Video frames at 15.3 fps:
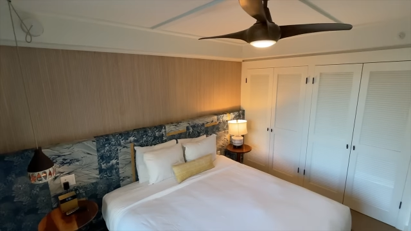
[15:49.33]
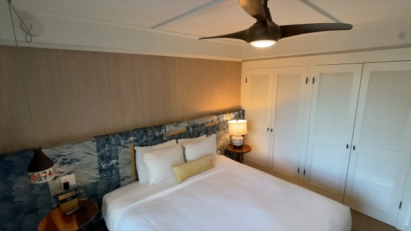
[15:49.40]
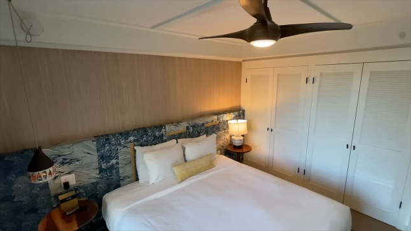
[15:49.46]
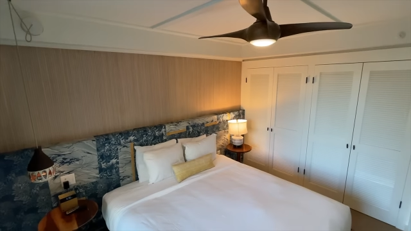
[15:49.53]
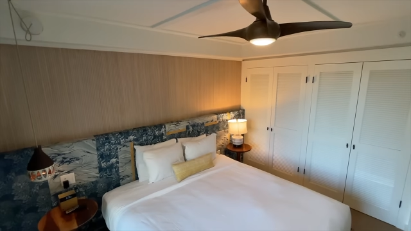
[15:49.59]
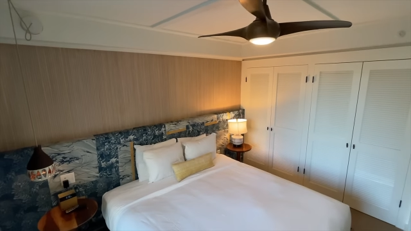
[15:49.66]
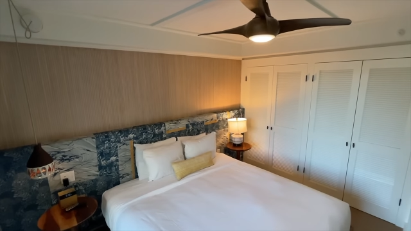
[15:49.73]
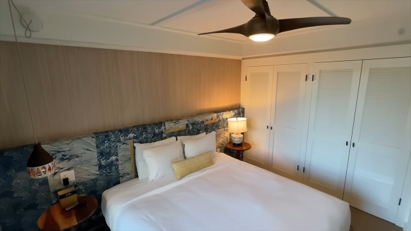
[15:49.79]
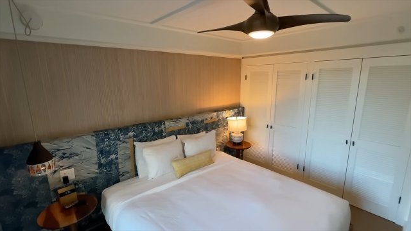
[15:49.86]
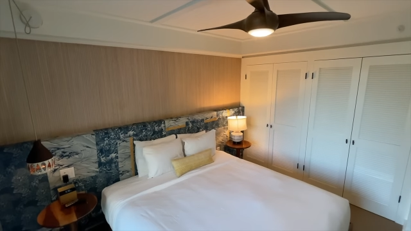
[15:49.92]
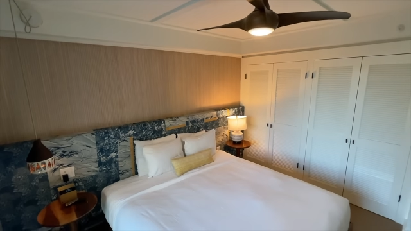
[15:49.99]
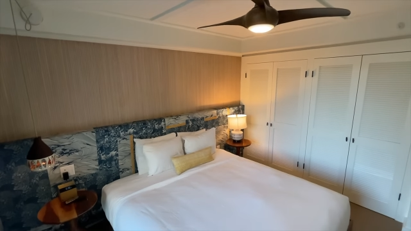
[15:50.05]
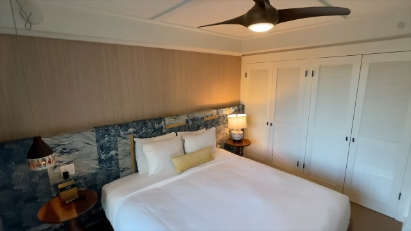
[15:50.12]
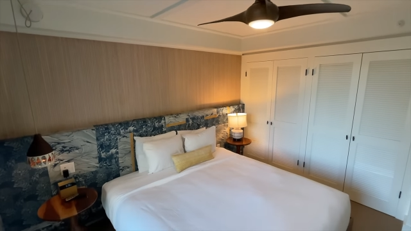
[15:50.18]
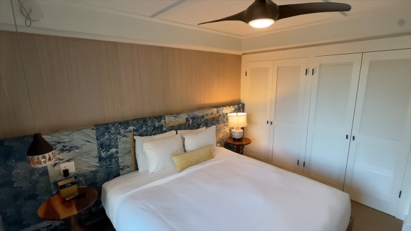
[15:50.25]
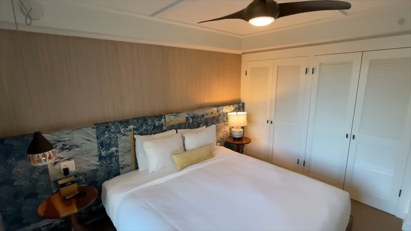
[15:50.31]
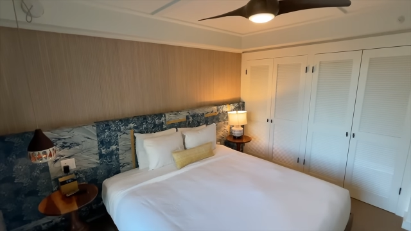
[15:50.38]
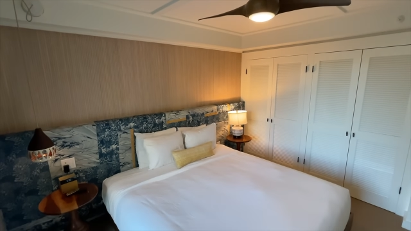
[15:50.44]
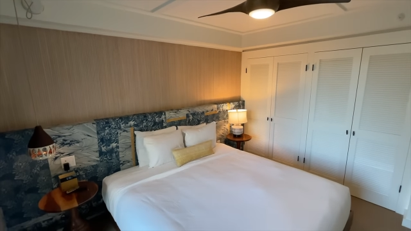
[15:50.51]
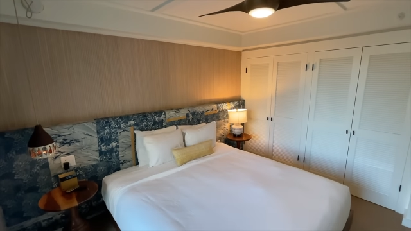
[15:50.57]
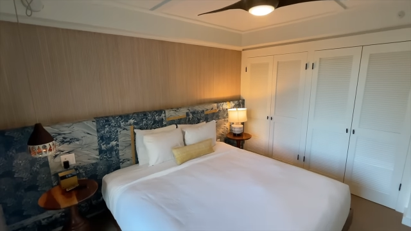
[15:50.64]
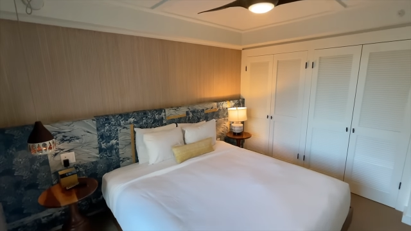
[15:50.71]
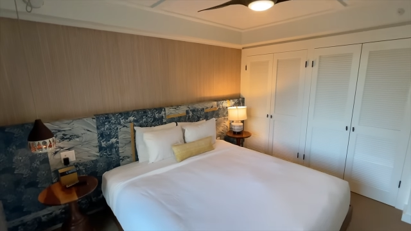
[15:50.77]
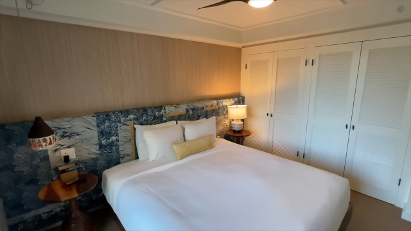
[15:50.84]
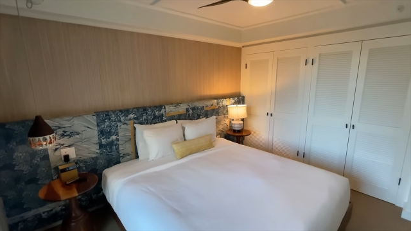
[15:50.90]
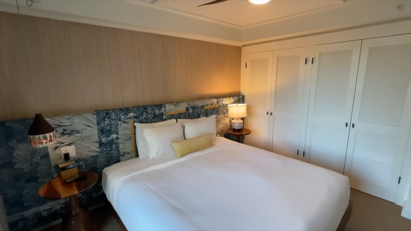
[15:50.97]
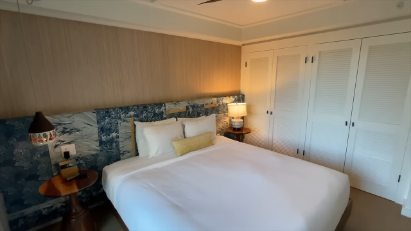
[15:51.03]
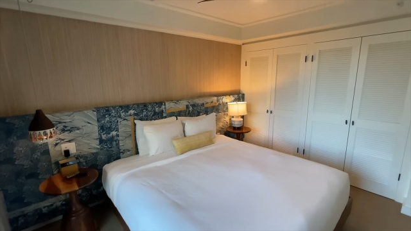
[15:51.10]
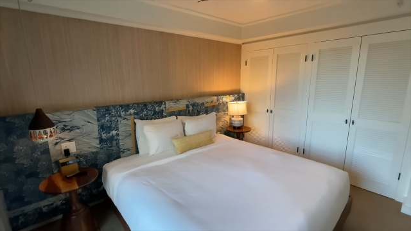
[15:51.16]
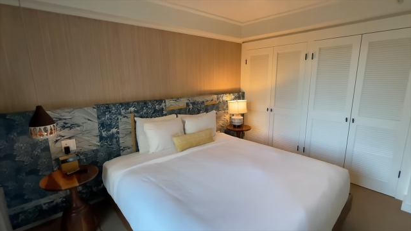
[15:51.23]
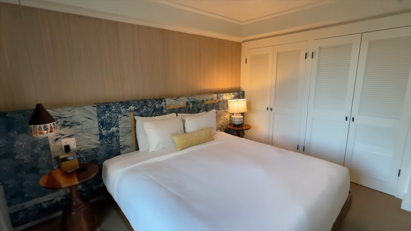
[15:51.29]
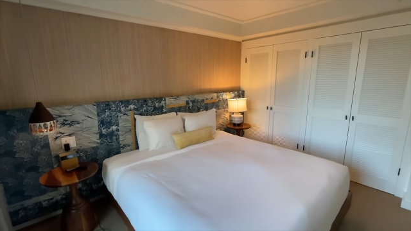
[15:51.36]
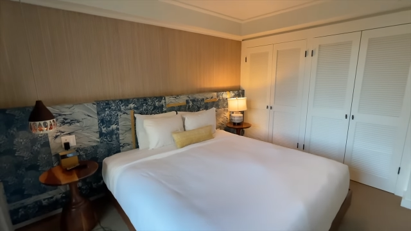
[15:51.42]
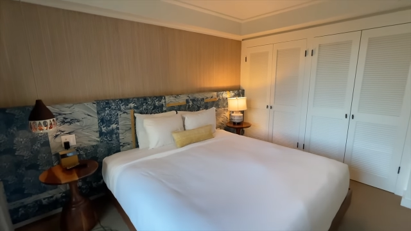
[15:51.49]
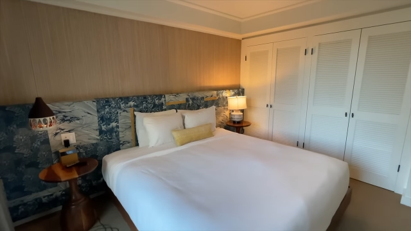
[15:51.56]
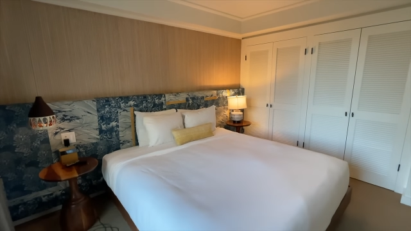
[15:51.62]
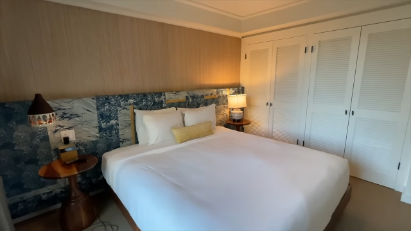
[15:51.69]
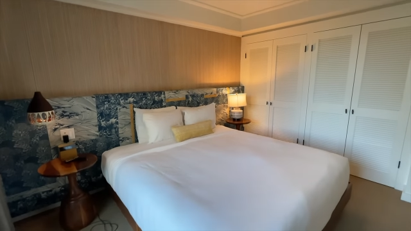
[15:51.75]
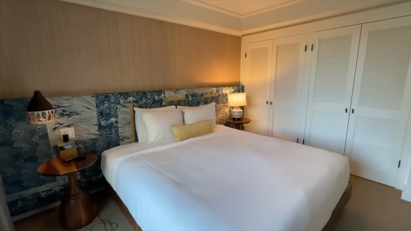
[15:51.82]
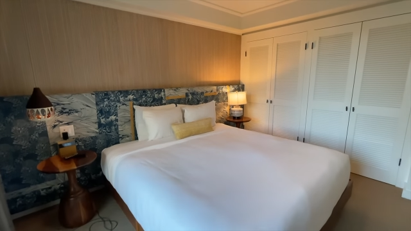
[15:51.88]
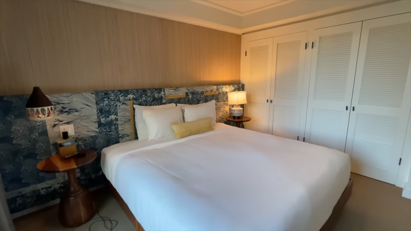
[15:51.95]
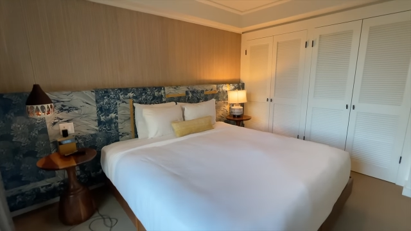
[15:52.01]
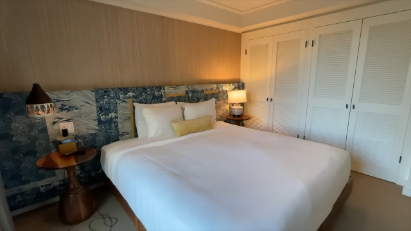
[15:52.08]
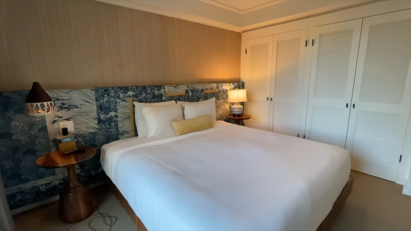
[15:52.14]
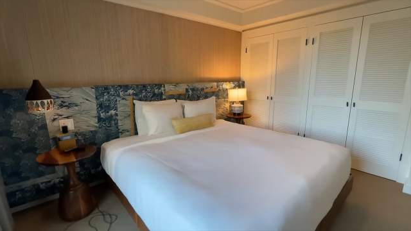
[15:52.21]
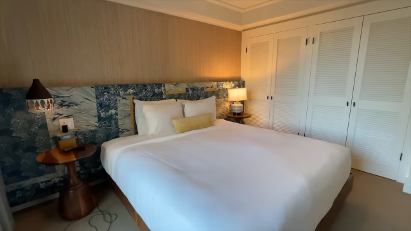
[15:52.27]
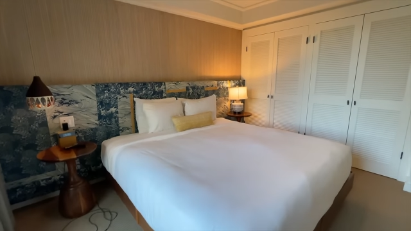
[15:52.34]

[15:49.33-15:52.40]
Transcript: [unreadable: no face in view]